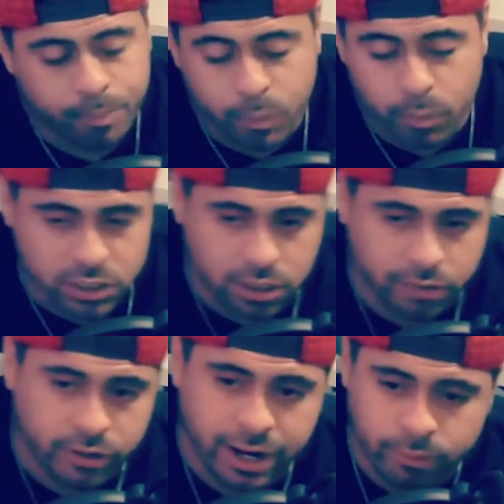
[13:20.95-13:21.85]
Much love
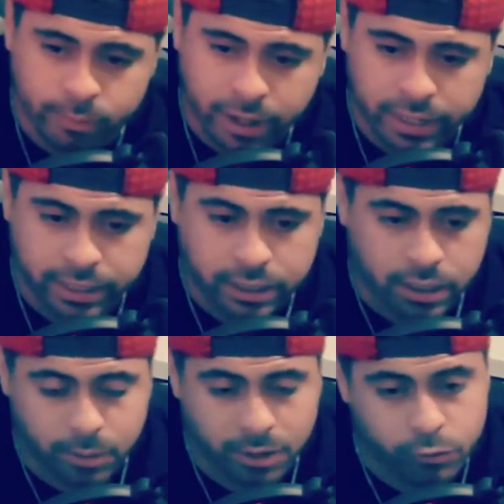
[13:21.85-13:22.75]
to everybody.
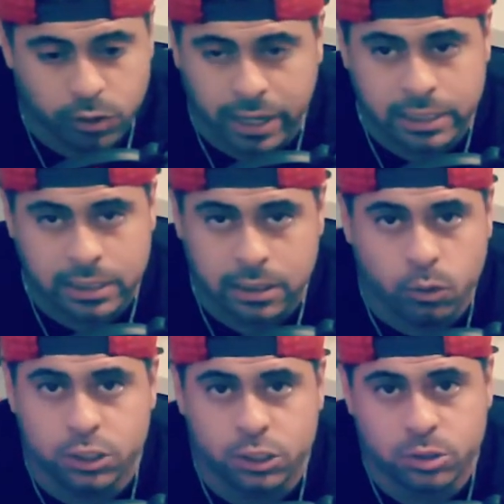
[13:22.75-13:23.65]
If you like
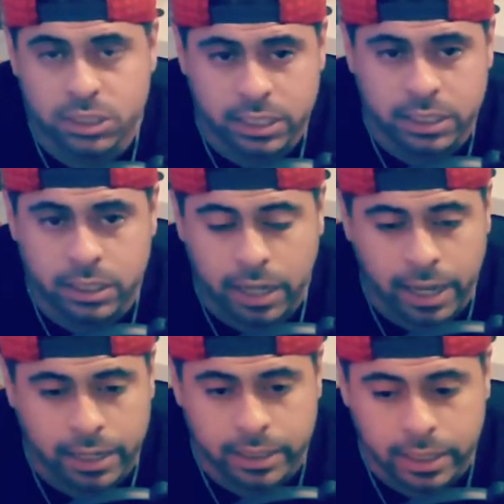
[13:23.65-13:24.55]
what you see
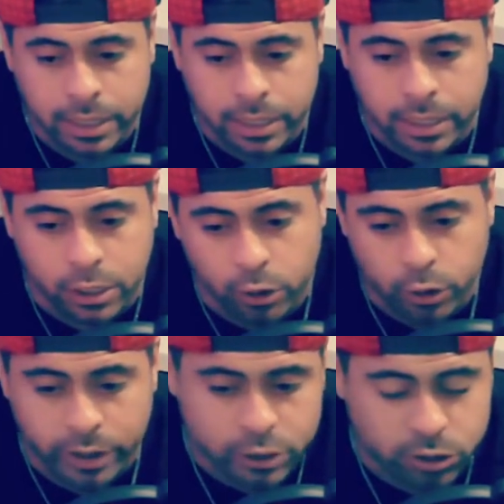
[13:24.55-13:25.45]
and, you know,
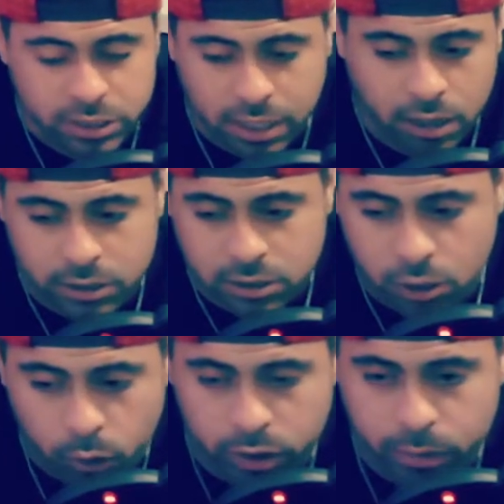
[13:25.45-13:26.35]
you're interested in how things are
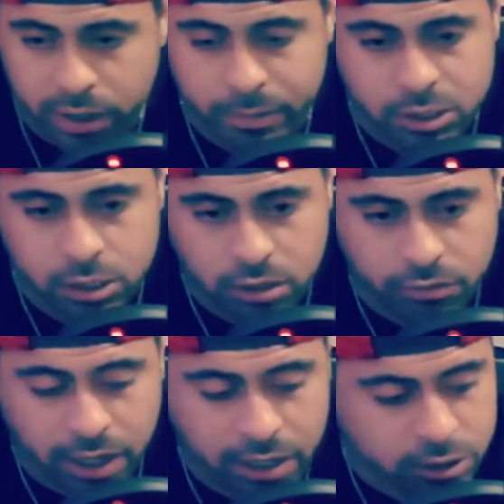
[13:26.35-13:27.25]
going with me, I'm going to start a
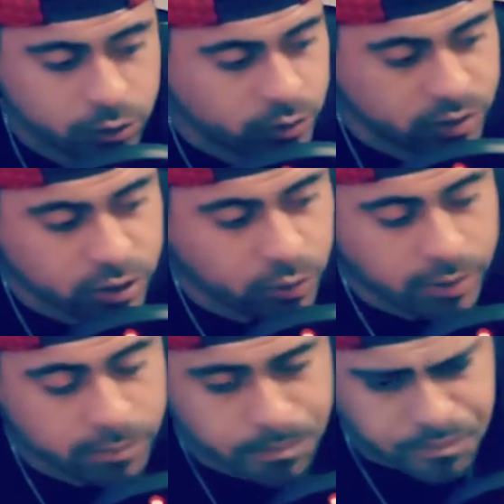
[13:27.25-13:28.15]
vlog soon. So,
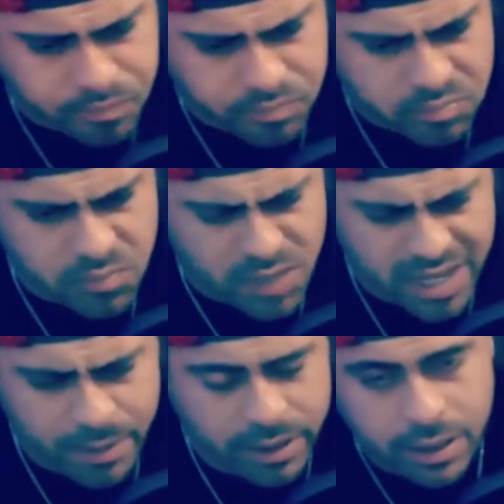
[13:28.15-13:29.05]
yeah,
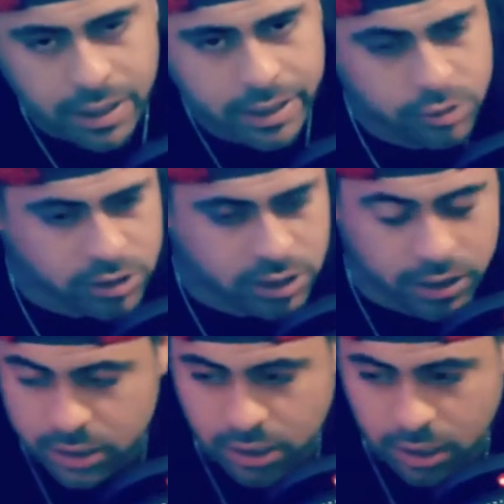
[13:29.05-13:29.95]
man, a lot of interesting
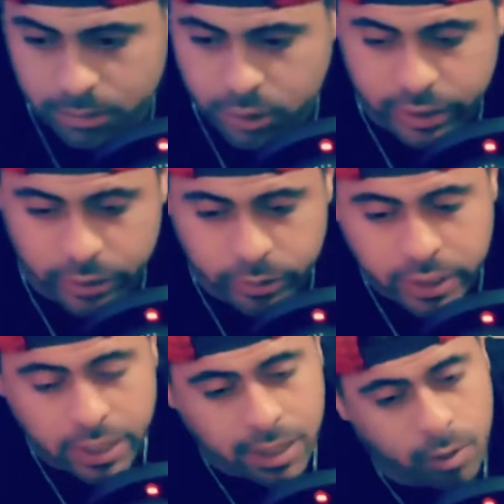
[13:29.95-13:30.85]
things to come. So anywho,
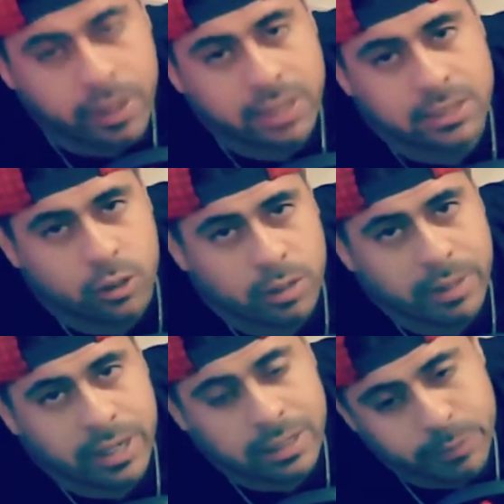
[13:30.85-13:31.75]
I hope you guys enjoyed it,
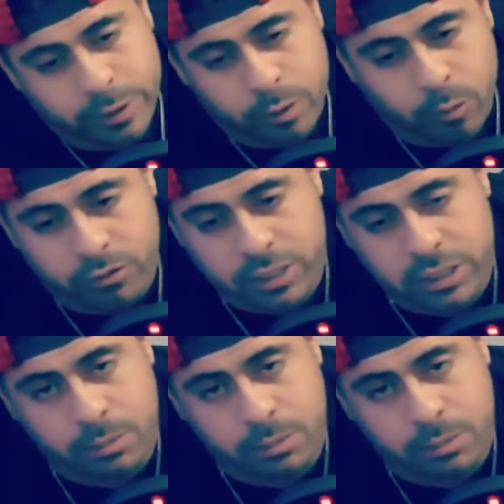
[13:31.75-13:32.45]
man. It's been your boy Vision.